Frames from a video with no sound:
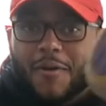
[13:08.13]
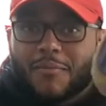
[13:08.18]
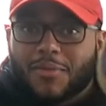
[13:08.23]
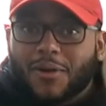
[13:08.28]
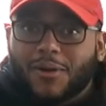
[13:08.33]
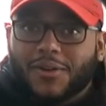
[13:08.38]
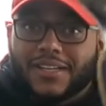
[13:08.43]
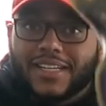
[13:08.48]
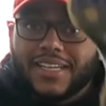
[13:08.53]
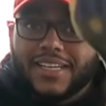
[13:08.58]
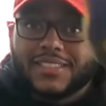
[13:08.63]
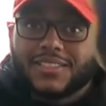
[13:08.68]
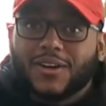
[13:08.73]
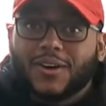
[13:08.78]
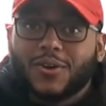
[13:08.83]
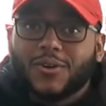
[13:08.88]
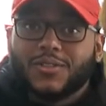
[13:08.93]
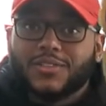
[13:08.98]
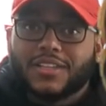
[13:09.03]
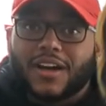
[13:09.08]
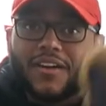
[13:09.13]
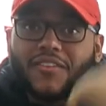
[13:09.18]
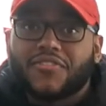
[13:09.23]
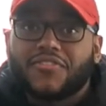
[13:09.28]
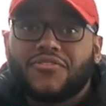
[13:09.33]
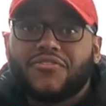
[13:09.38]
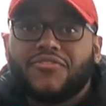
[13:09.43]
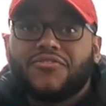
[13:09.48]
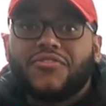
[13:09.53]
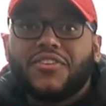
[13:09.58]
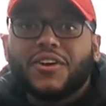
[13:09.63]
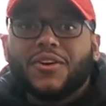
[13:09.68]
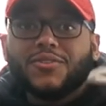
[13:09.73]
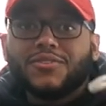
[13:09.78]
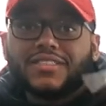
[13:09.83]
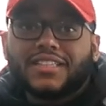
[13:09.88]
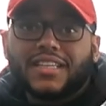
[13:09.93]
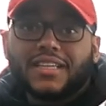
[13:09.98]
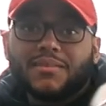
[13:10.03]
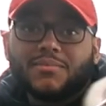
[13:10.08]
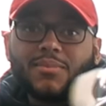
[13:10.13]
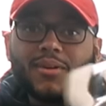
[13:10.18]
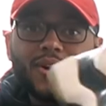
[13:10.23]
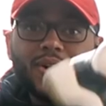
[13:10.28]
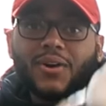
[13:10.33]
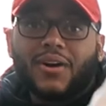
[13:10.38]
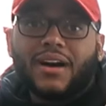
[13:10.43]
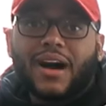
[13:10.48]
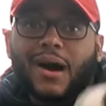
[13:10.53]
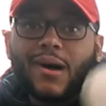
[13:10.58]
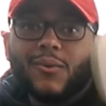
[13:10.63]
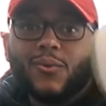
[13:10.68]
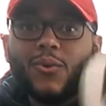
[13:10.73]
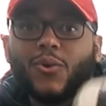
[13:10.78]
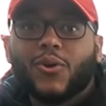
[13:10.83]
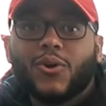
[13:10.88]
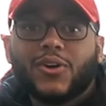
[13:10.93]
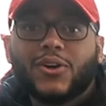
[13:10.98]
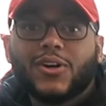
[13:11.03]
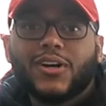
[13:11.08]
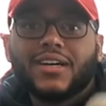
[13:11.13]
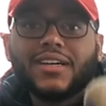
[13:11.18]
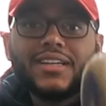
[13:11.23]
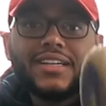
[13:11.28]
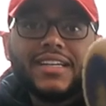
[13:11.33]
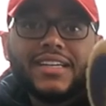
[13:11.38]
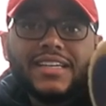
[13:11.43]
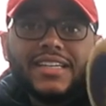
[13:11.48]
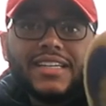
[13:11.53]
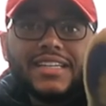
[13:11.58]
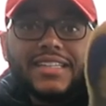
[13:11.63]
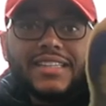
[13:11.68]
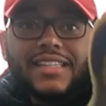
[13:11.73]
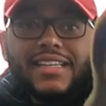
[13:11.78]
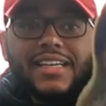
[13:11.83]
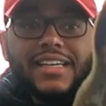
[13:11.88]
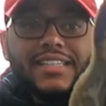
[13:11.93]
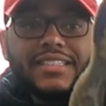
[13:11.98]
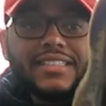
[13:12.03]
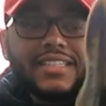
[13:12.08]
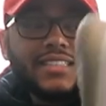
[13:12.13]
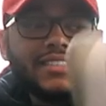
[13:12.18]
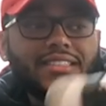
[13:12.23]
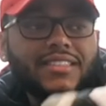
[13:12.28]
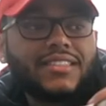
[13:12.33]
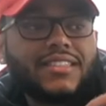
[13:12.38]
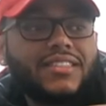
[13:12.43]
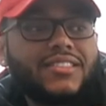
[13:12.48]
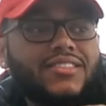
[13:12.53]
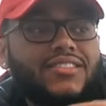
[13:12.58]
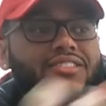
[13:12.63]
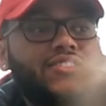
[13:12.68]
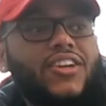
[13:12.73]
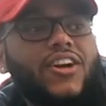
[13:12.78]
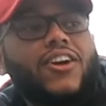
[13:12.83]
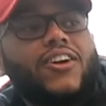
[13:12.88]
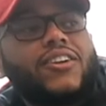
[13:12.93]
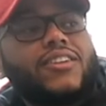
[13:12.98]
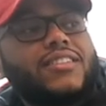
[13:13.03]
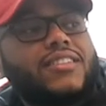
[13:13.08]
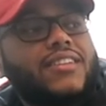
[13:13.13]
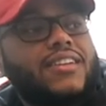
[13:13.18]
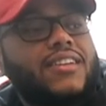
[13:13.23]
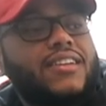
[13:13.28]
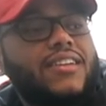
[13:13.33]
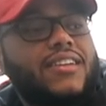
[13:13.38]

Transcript: Bro, these hoes are filthy, bro. I wore these into the dirt.